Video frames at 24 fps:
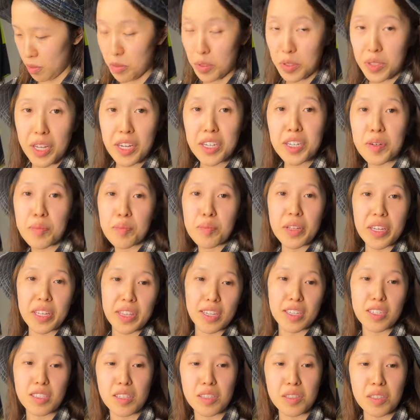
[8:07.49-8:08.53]
Will not complain.
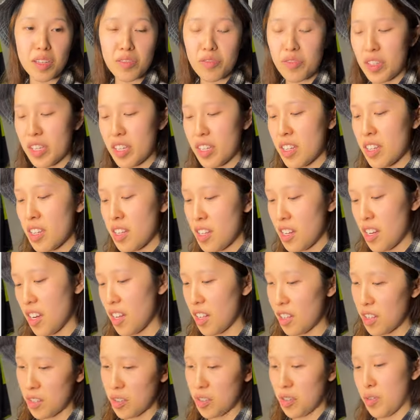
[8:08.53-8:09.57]
That is a lovely
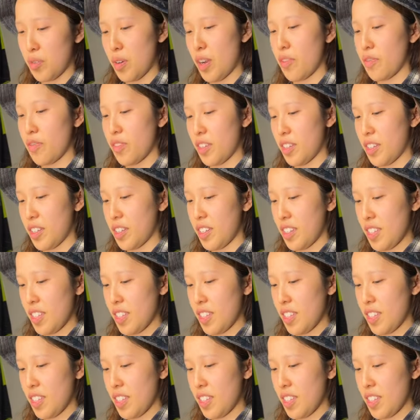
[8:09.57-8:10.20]
holographic.